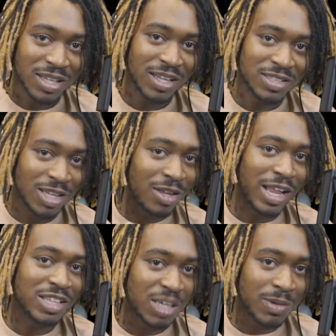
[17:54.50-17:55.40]
He's yelling
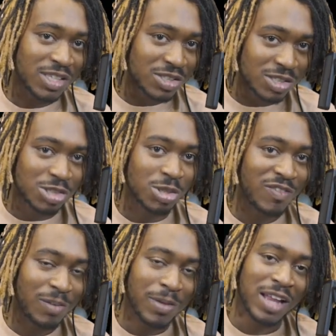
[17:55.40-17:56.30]
at Jimmy just to shoot
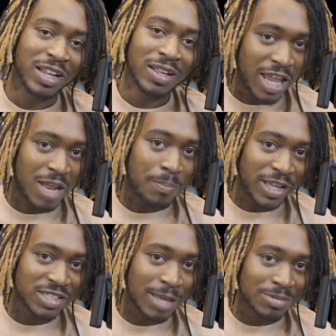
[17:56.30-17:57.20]
everybody. Kanan
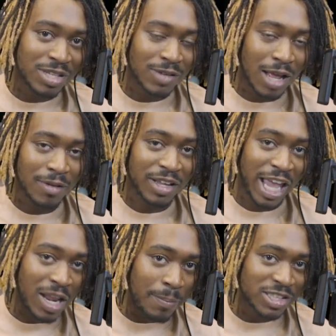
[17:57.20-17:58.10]
picks up
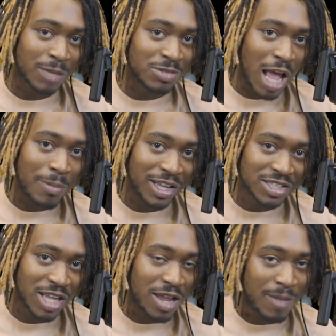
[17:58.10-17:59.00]
Kanan picks up Dominic's
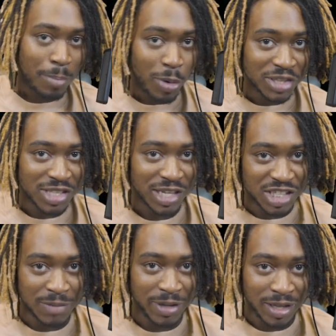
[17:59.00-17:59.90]
gun and points it at
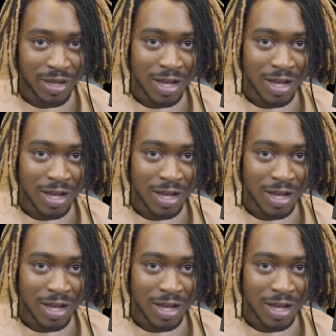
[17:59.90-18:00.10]
Jimmy.